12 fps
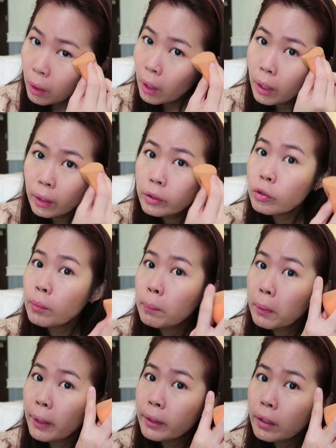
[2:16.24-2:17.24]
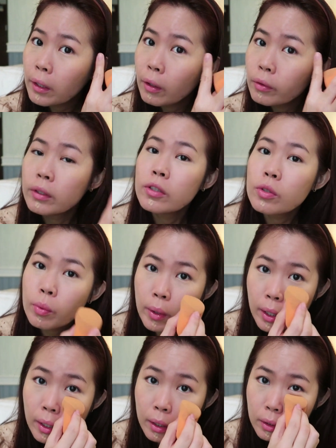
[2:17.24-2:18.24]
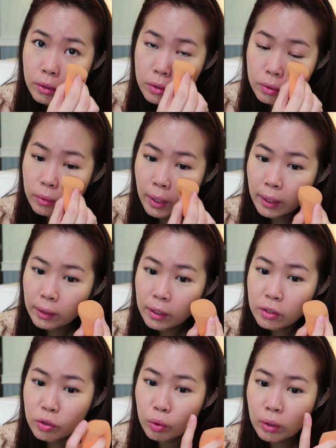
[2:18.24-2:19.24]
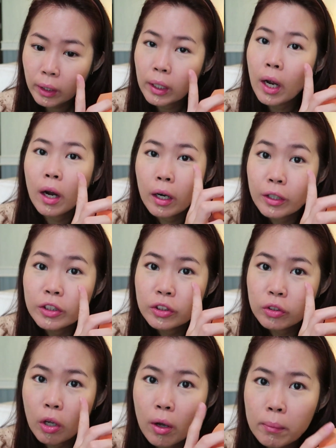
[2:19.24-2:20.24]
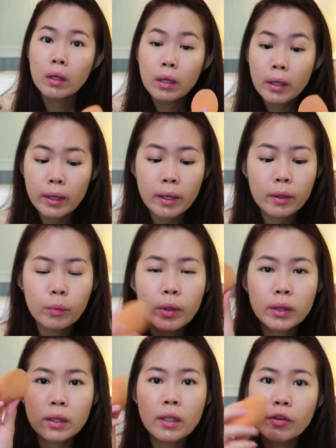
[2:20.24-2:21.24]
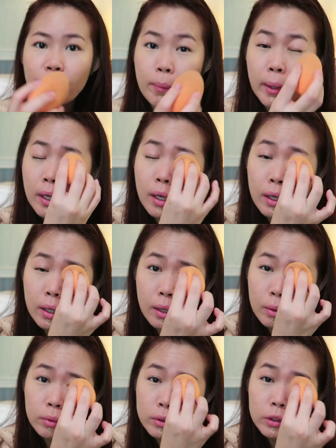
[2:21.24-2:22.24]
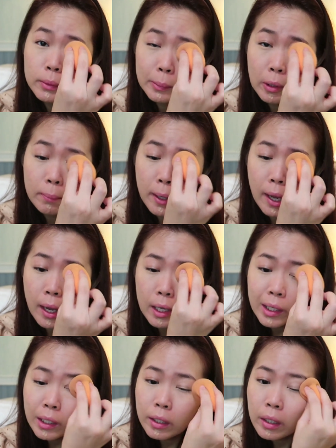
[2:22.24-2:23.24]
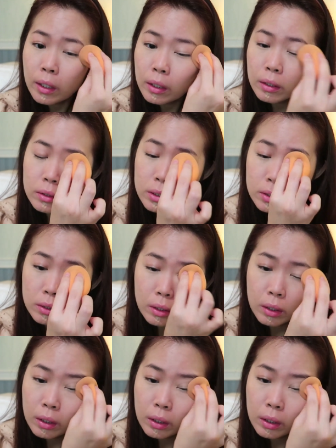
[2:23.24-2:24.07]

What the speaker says: I like to blend it out this way so that there's no like harsh top. And with the remaining, I will just put on my eyelids,